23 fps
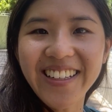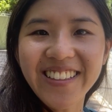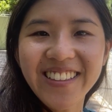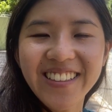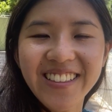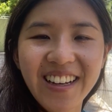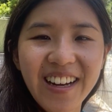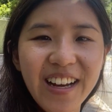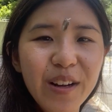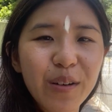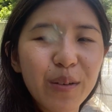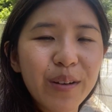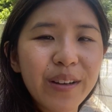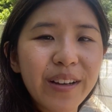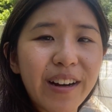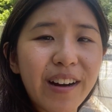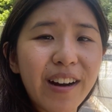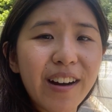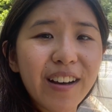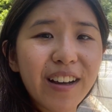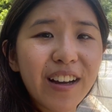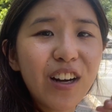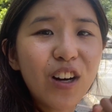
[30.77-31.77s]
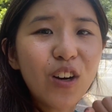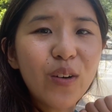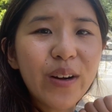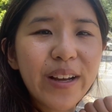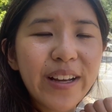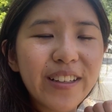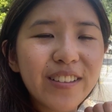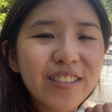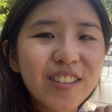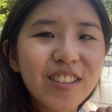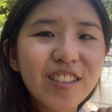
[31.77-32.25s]
Today we are
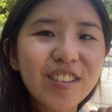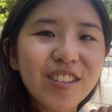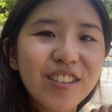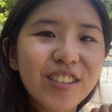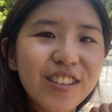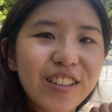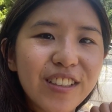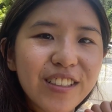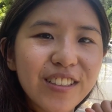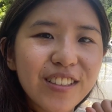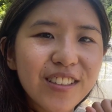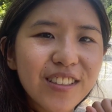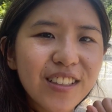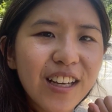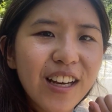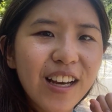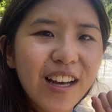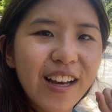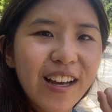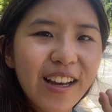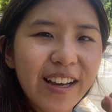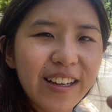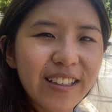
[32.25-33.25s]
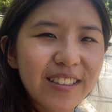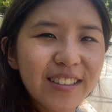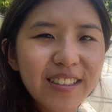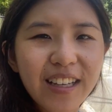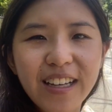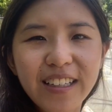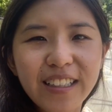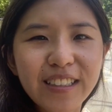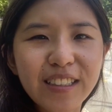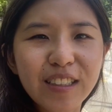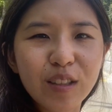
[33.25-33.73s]
going to this
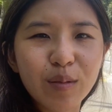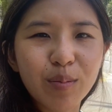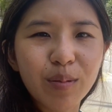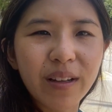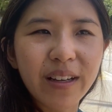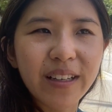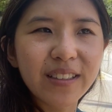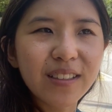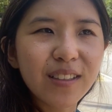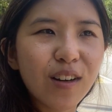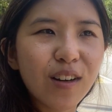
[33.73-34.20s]
exciting new place